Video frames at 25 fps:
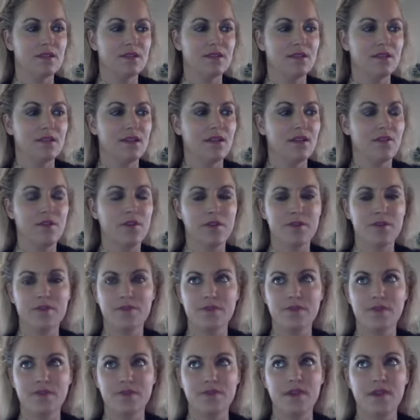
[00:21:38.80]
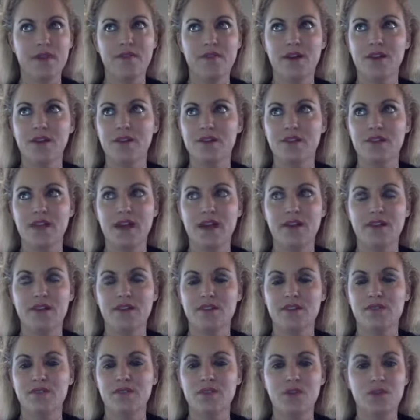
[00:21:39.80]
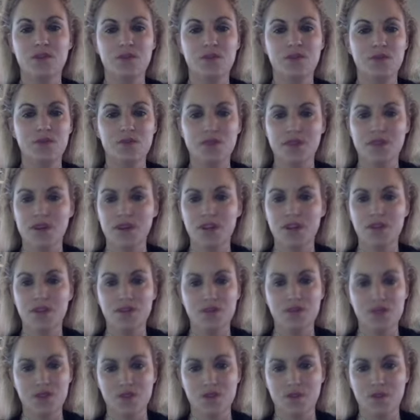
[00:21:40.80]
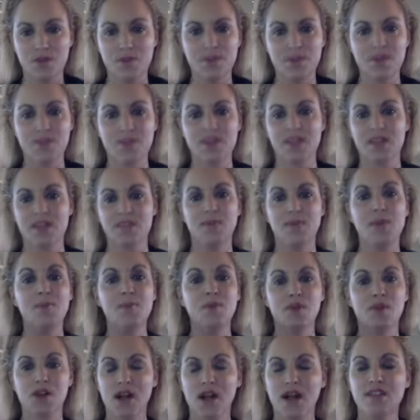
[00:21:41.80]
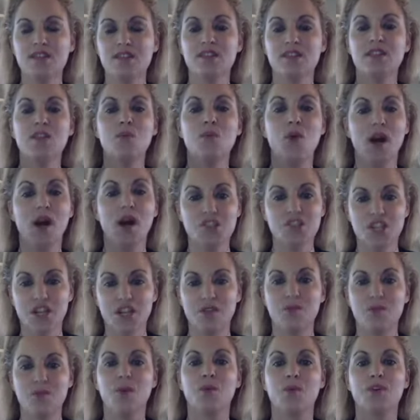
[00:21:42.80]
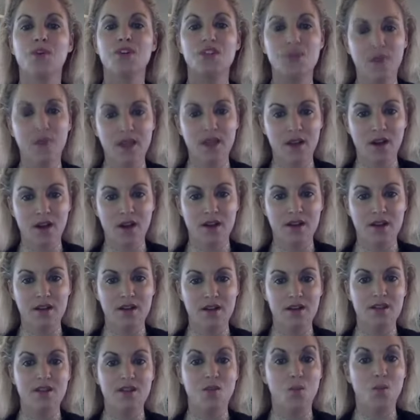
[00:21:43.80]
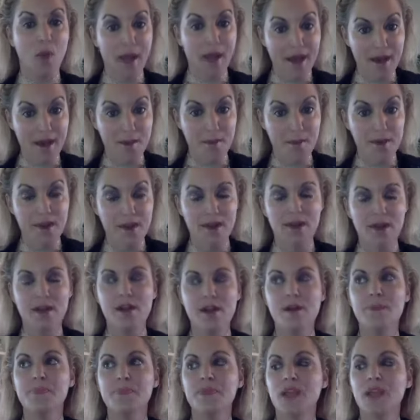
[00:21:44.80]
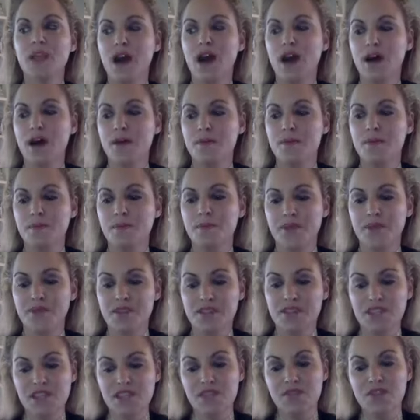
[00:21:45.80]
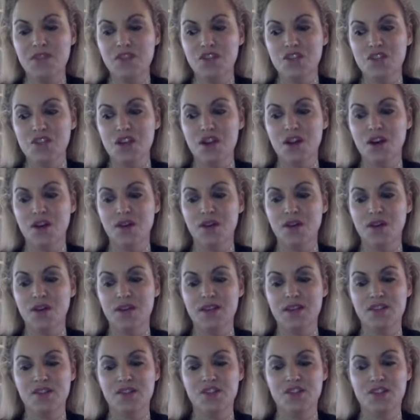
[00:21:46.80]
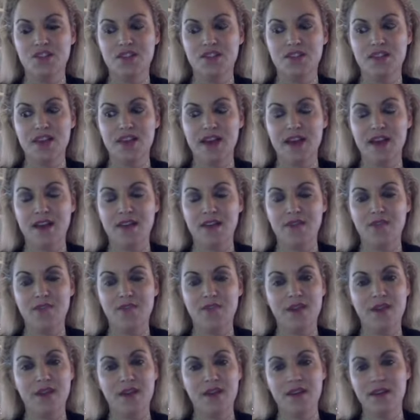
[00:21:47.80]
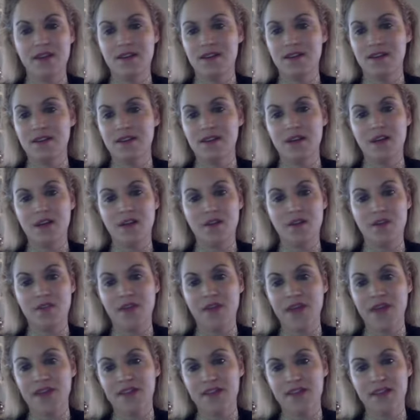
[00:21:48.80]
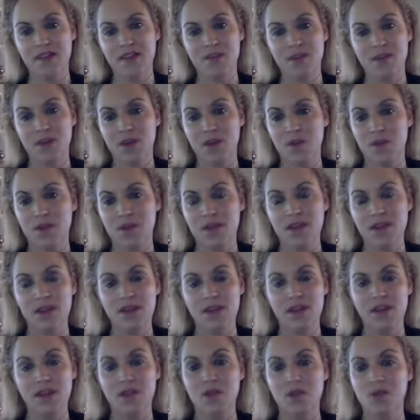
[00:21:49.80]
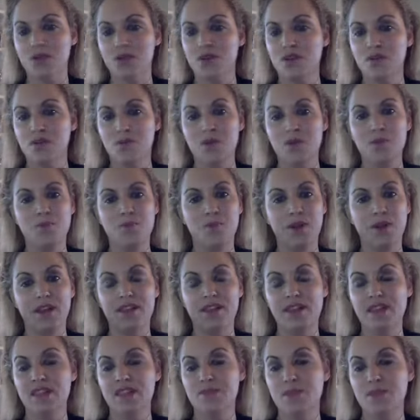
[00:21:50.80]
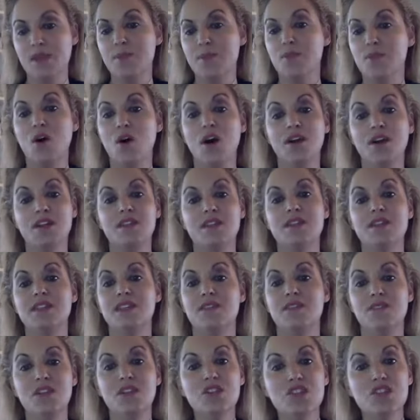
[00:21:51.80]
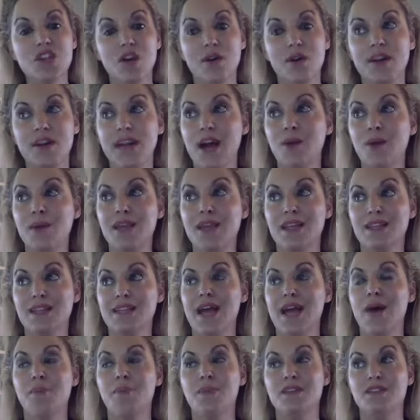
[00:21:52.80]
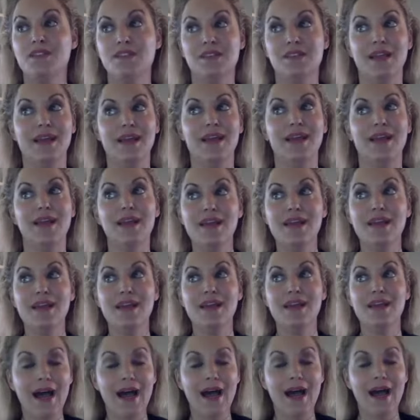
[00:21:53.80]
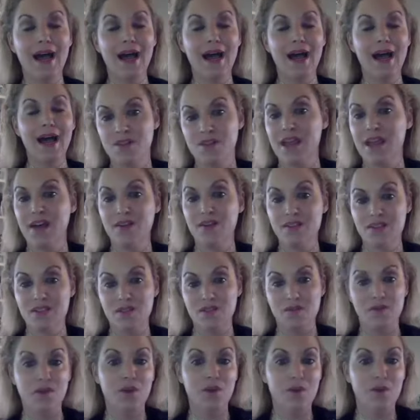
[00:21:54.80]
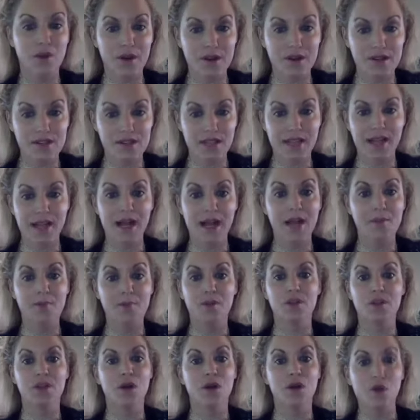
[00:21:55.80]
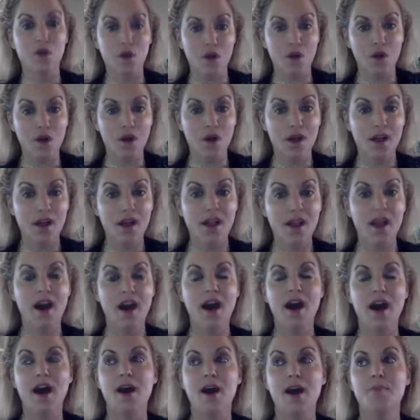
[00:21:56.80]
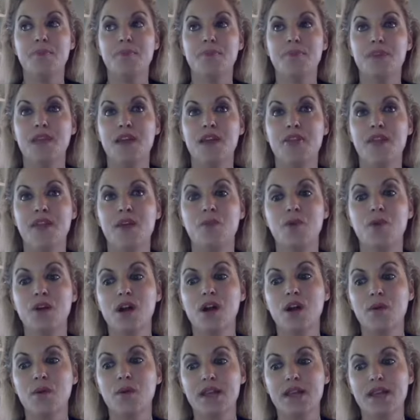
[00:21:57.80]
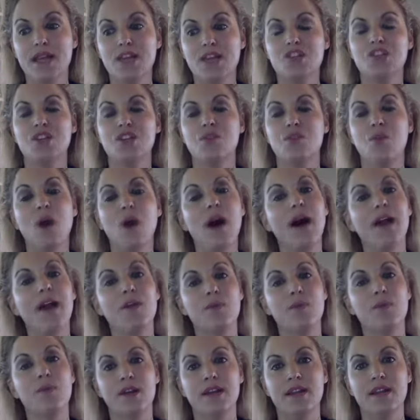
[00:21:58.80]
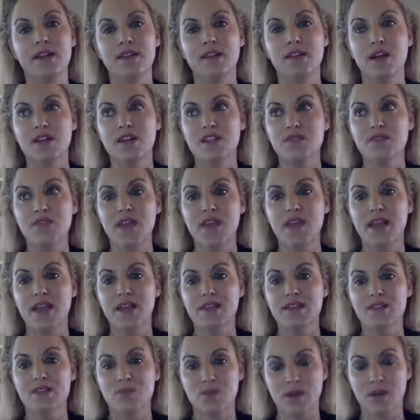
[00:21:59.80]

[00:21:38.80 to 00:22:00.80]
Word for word: over five hundred thousand views on YouTube. So it's like people are constantly watching what we're doing on the web. Um, but the T V show is just that fun other facet where we, you know, we bring these people onto the T V show, and now we can tap into like nine hundred thousand viewers, like hyper local. Um, and then we're going nationwide. We're in Las Vegas. We're,